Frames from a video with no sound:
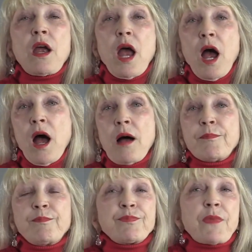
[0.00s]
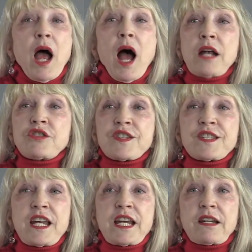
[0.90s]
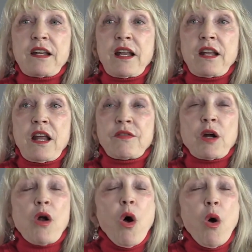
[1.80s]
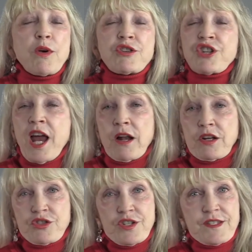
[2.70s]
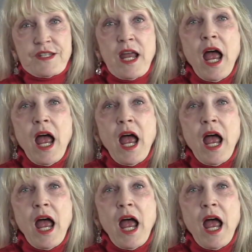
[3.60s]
I just think there are always challenges.